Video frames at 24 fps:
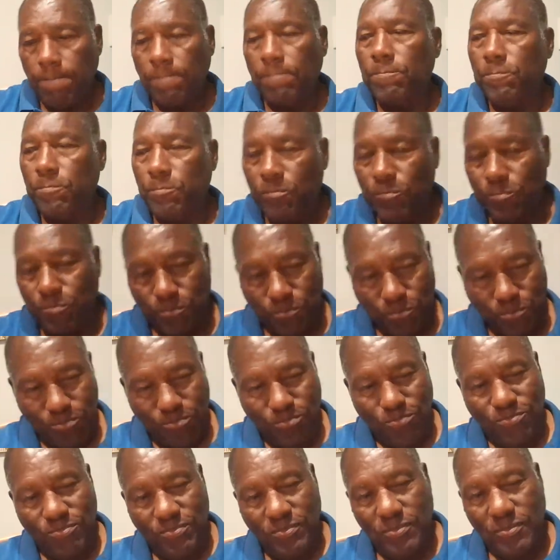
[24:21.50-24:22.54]
your opinion, I
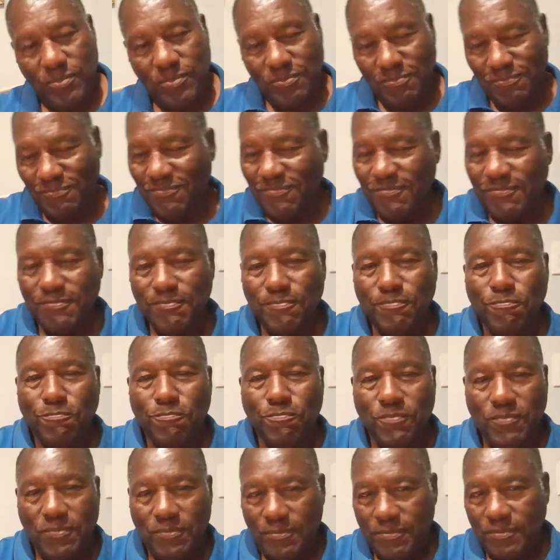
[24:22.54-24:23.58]
know you don't know, but in
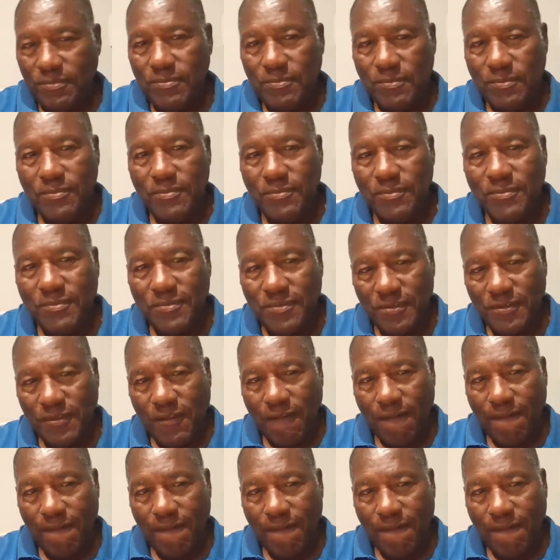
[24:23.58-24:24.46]
your opinion,